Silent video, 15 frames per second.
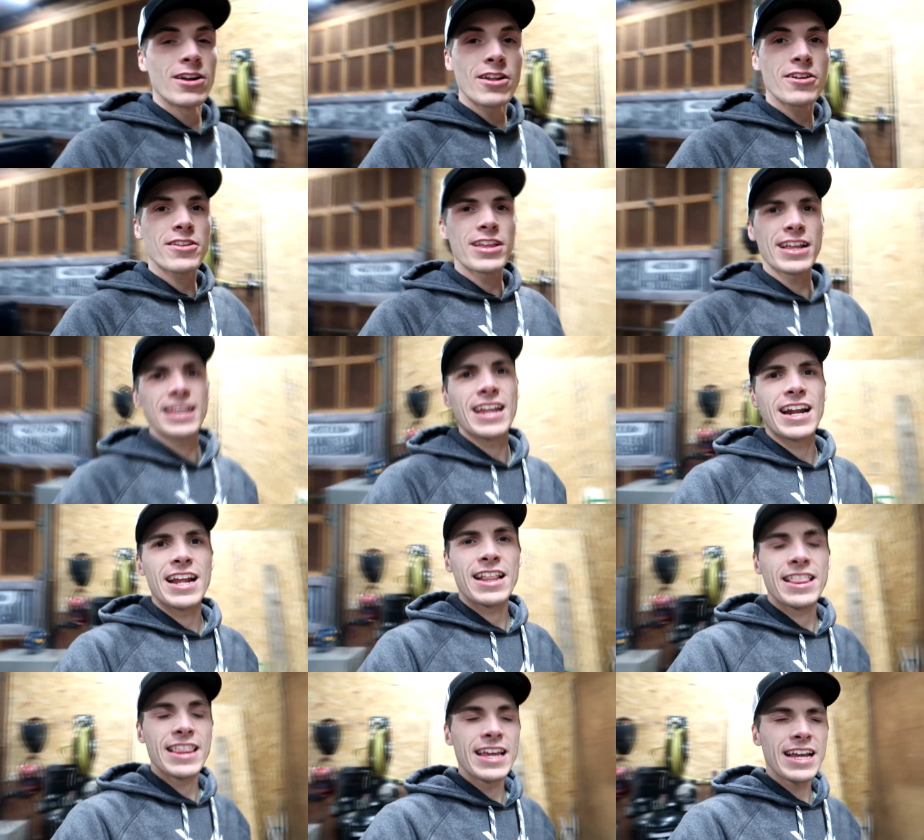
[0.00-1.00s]
Another thing that
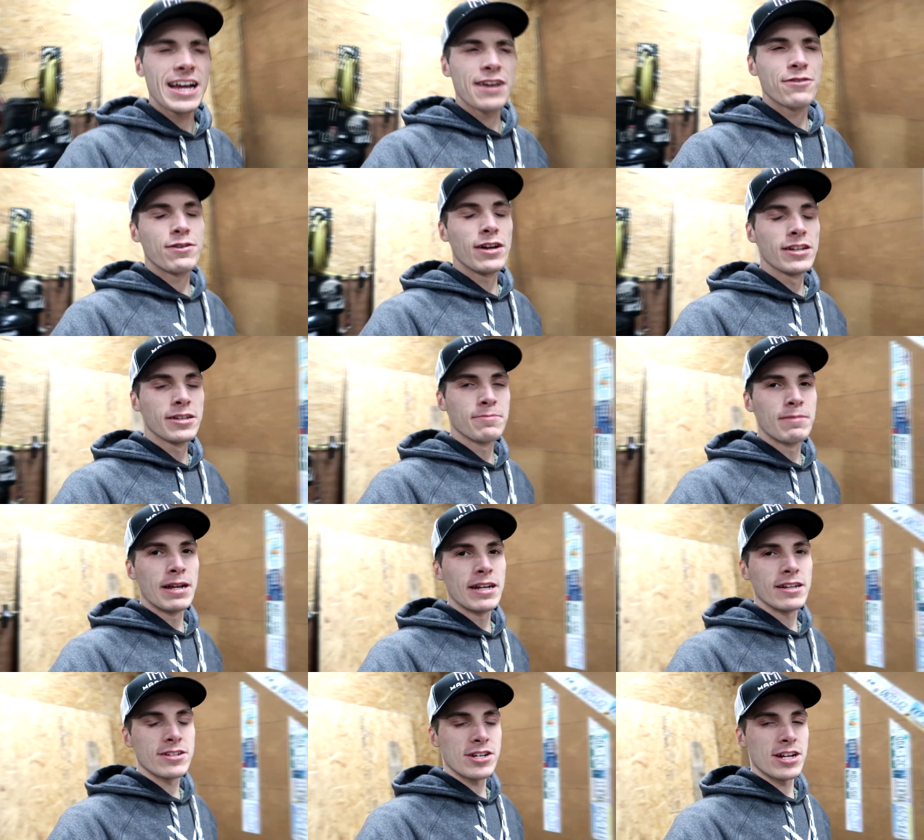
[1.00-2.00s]
I think I failed to
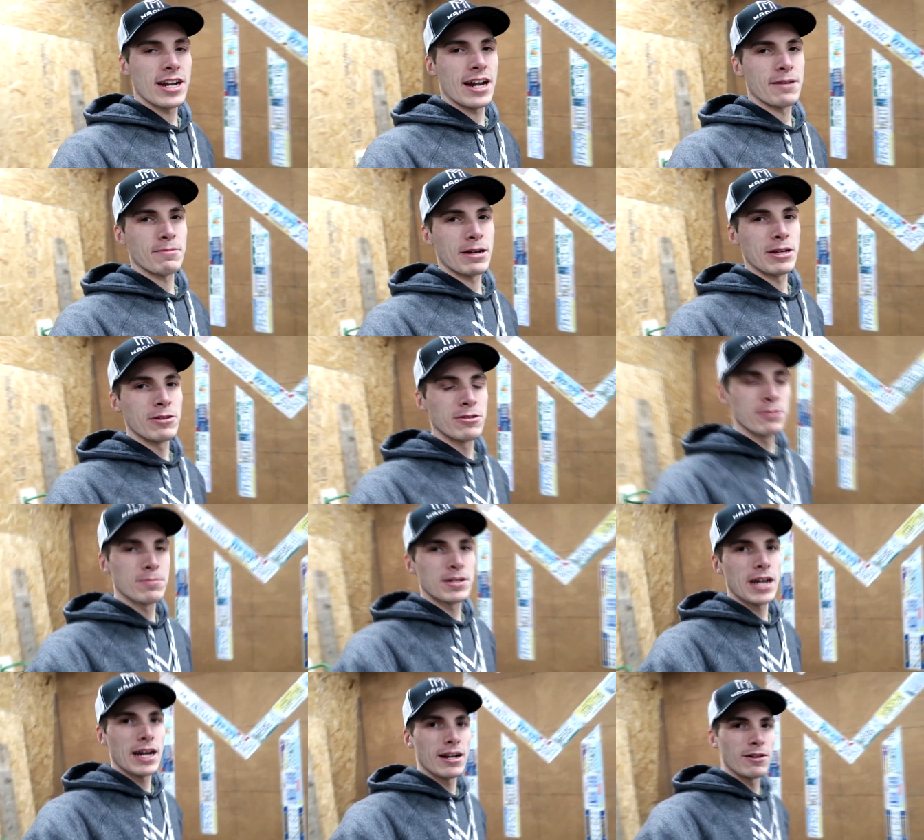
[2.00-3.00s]
mention on my
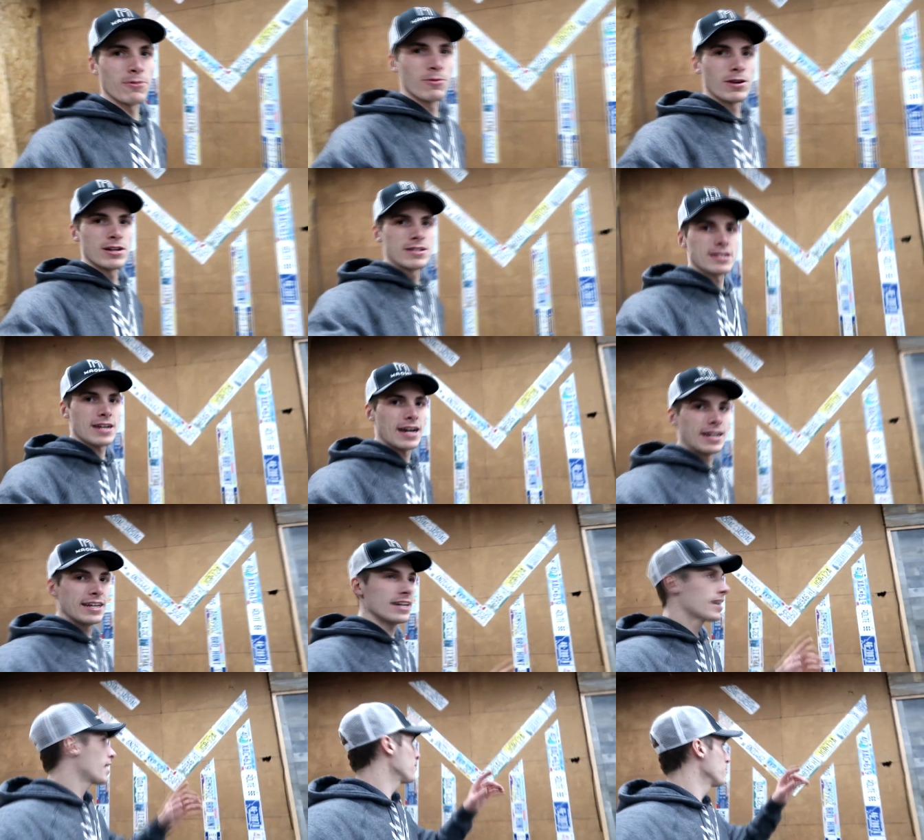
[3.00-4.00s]
YouTube channel was I
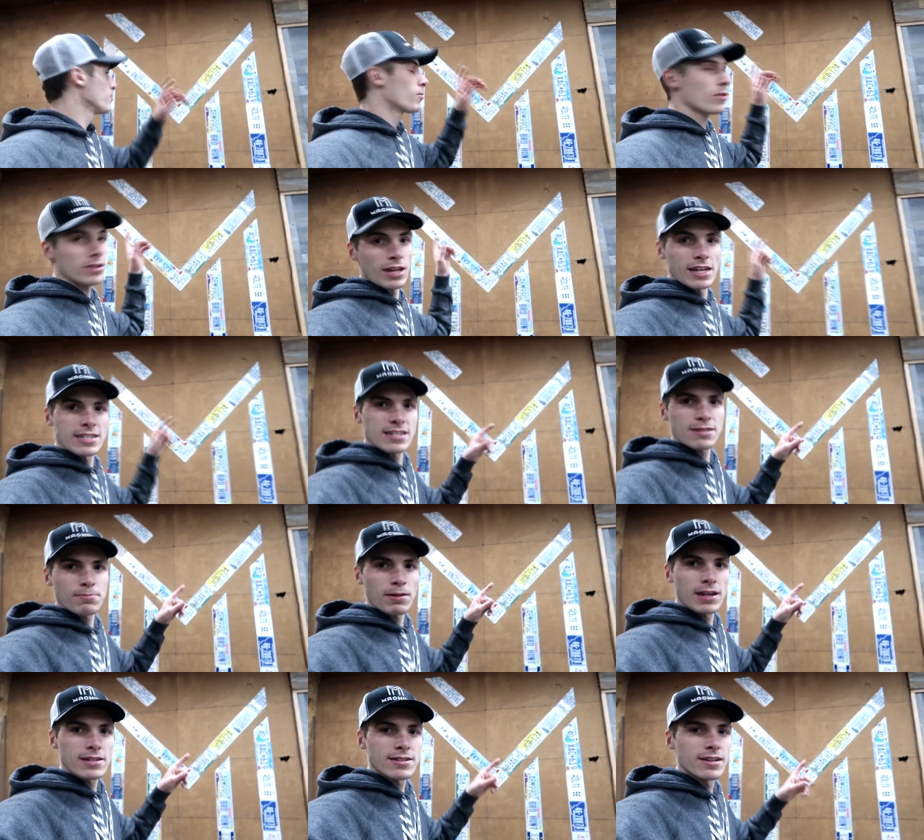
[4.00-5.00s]
need a couple more license
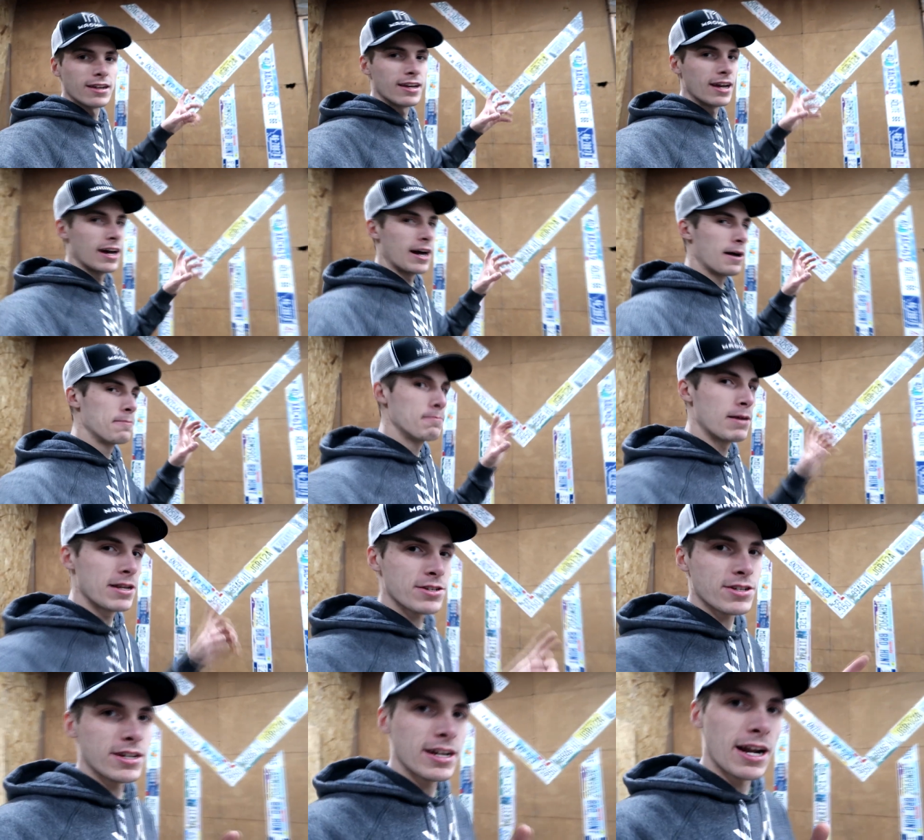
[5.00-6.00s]
plates I
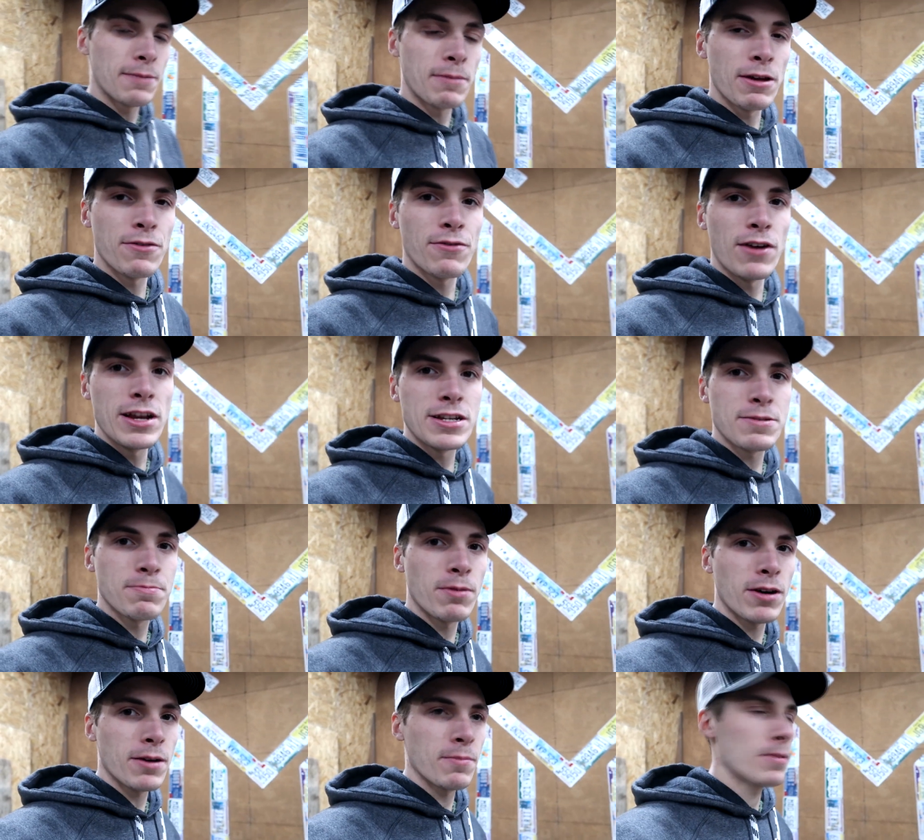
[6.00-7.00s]
mentioned it on my
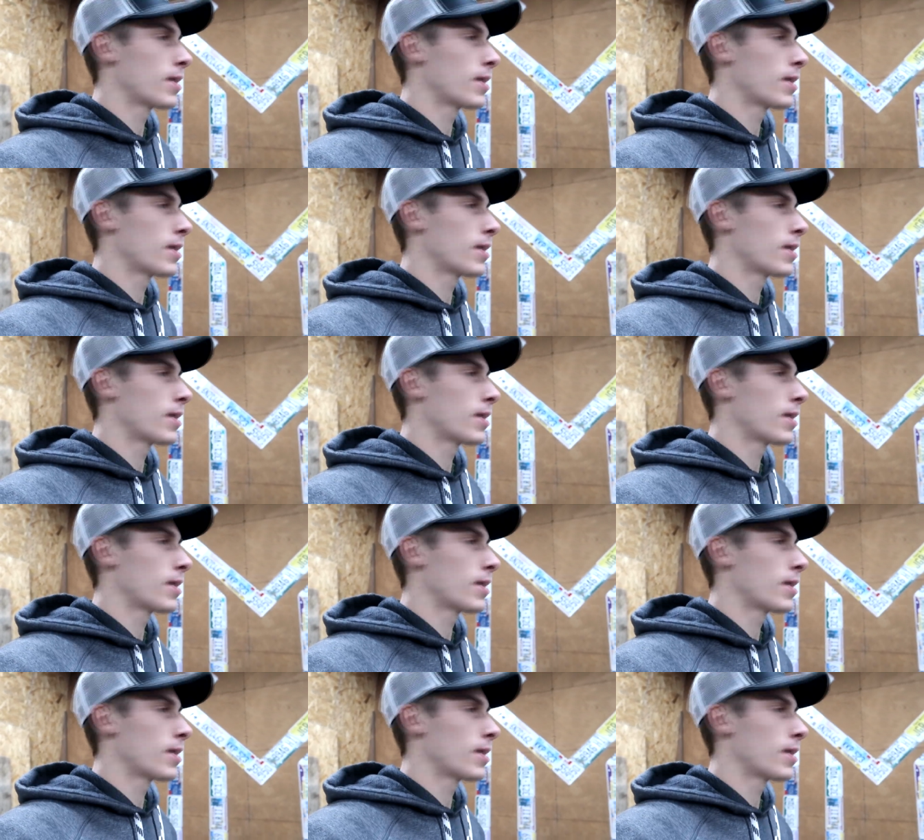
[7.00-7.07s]
Facebook,